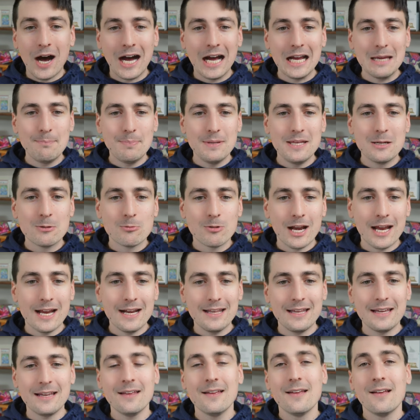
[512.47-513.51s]
IP
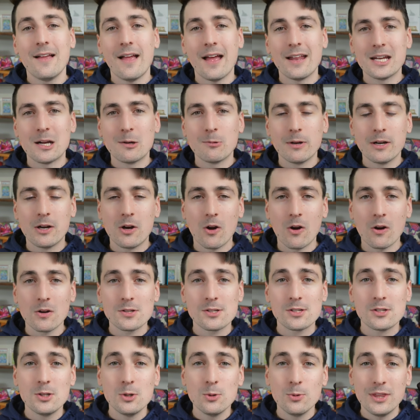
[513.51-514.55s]
rating. And in regards
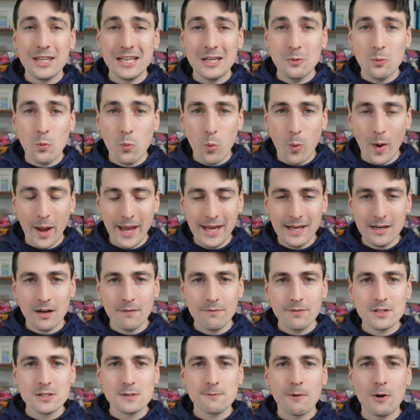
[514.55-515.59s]
to the weight of
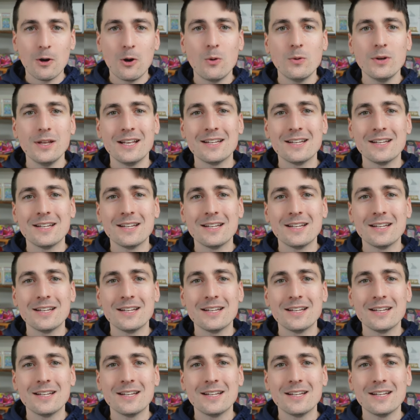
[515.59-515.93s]
this phone,